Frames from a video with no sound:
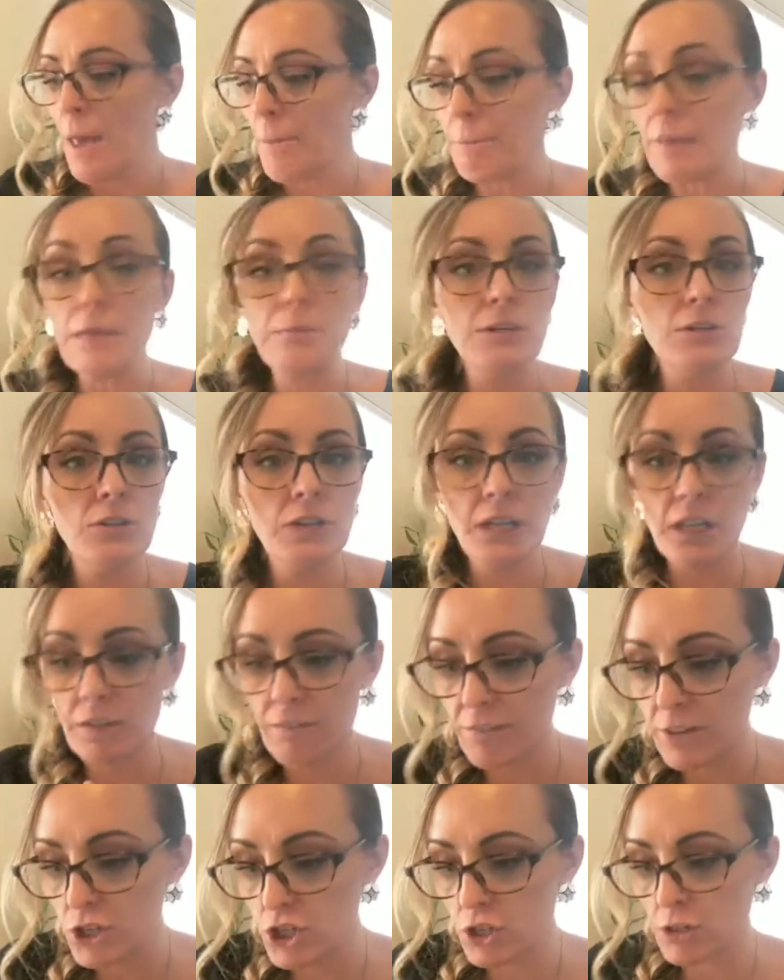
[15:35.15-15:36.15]
Maybe you need a
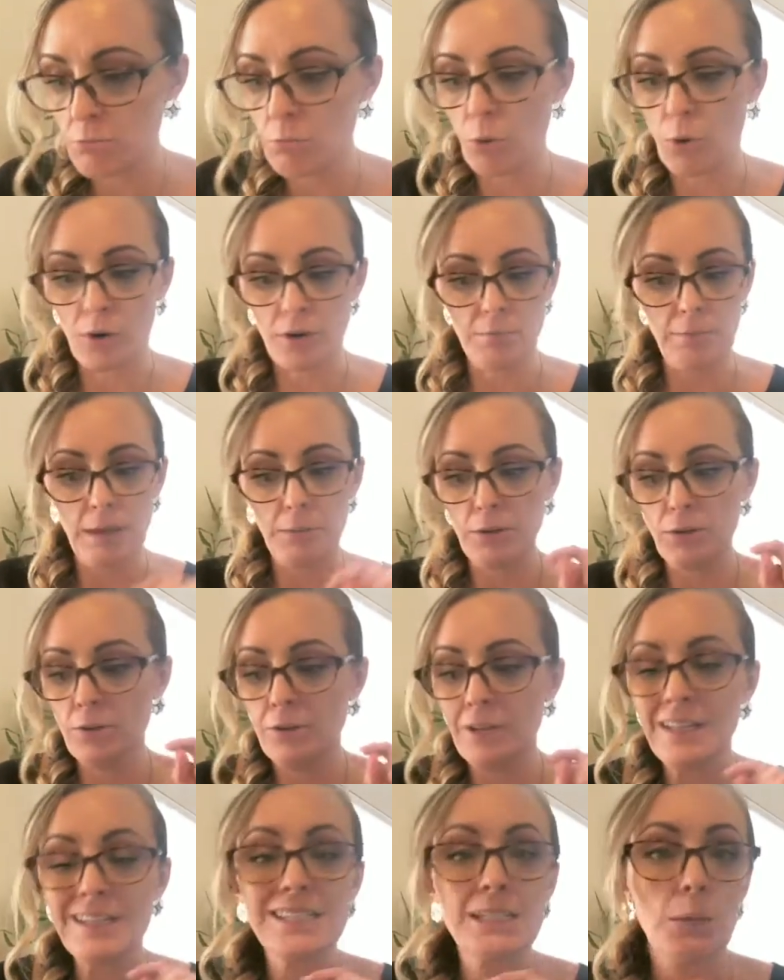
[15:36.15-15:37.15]
vision board. Maybe you
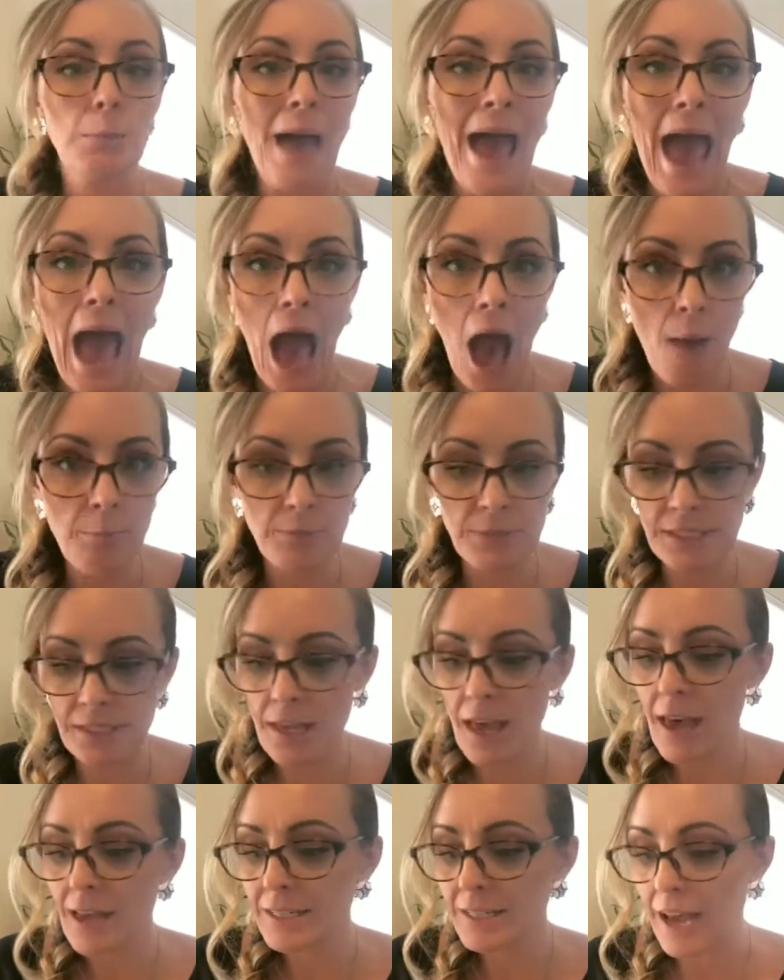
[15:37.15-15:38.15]
need some apps,
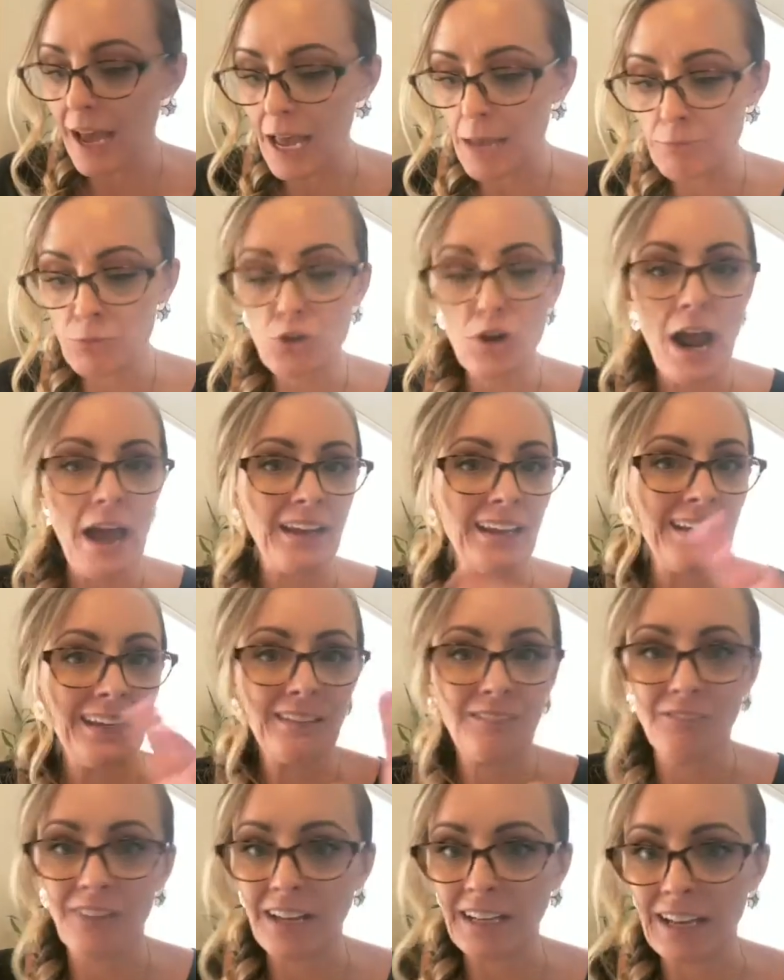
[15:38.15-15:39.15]
time tracking,
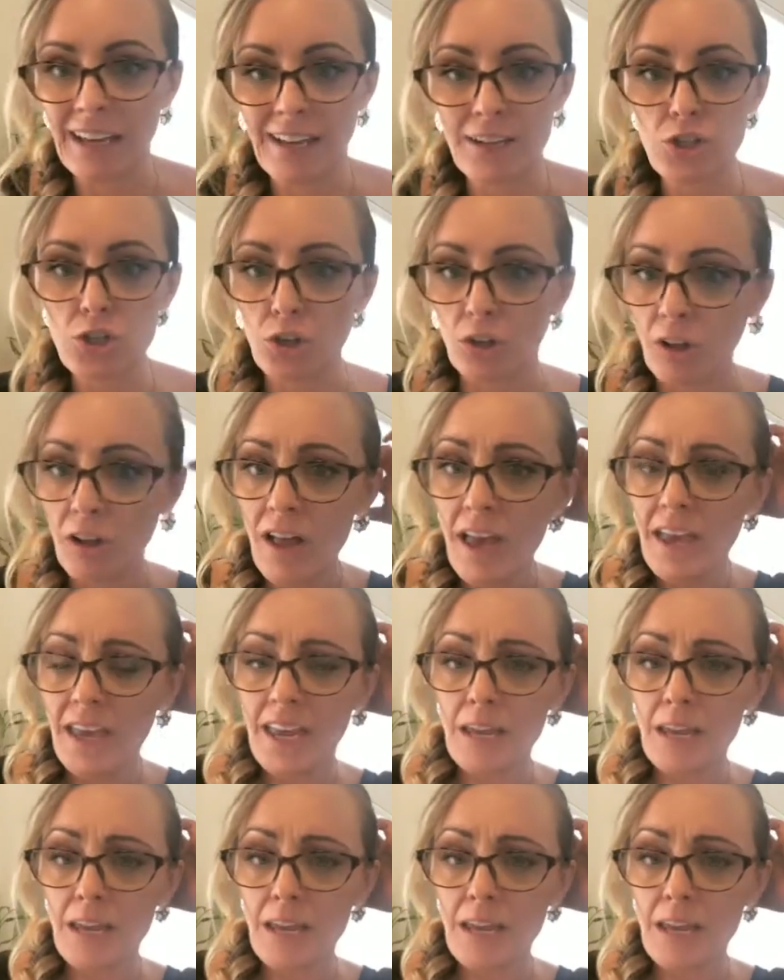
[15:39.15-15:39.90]
financial.